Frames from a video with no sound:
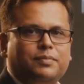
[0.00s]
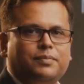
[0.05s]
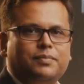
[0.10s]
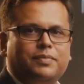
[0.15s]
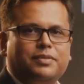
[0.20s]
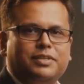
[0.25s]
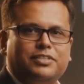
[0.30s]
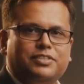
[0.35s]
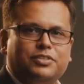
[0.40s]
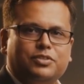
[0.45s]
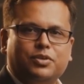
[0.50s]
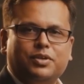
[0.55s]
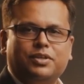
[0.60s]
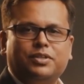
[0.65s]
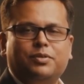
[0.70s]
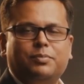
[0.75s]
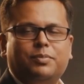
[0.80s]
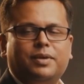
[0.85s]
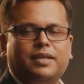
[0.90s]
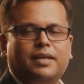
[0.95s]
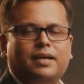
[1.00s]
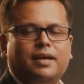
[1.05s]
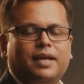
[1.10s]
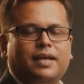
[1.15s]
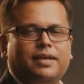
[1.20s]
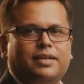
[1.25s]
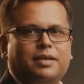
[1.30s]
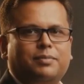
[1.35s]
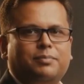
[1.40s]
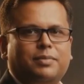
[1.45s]
This is going to be
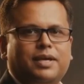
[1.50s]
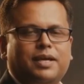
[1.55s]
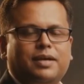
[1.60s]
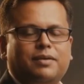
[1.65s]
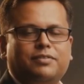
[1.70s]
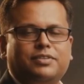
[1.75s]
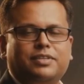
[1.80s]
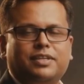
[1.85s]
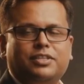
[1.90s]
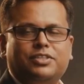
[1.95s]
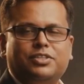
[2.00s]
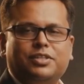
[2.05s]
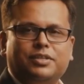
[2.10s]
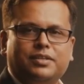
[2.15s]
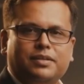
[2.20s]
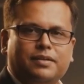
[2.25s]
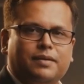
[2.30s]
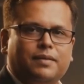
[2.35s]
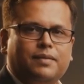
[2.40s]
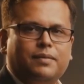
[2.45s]
a deep dive session,